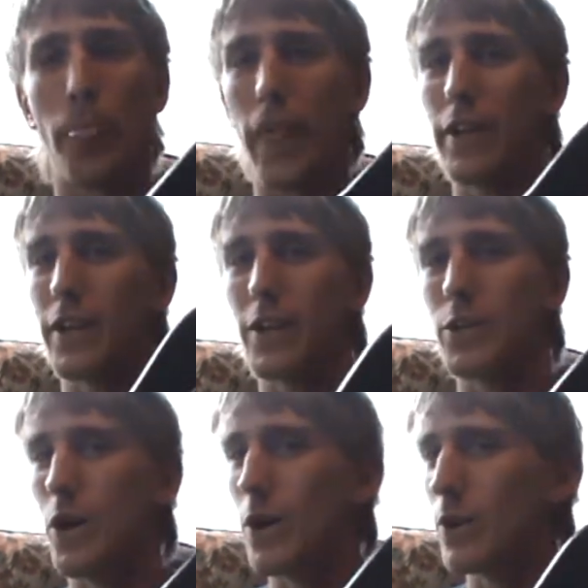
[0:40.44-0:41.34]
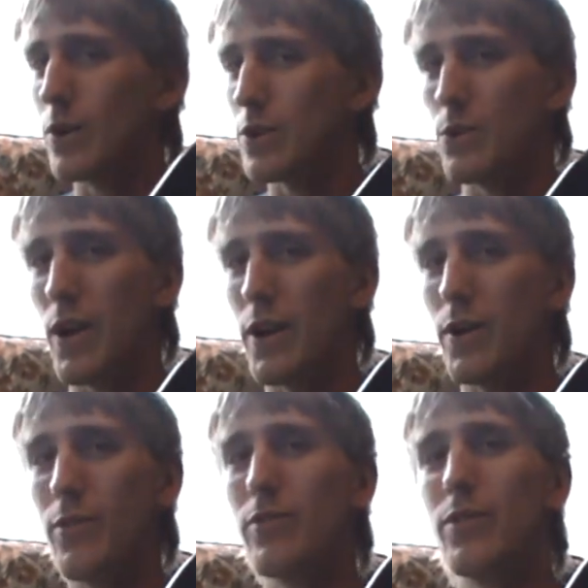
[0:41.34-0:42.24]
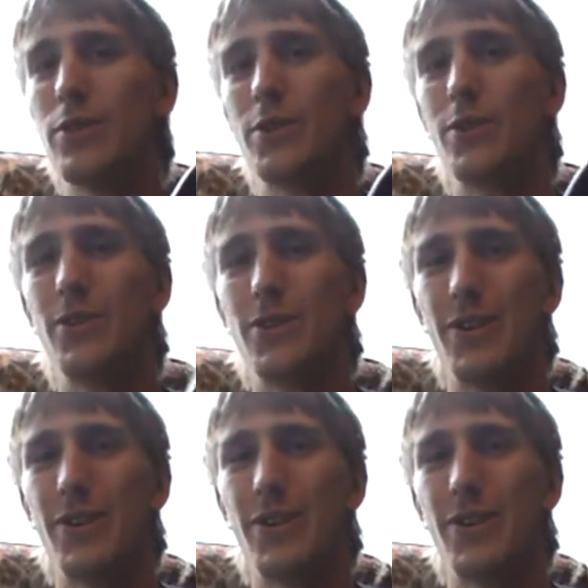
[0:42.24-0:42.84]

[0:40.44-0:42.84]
like $1.12. So,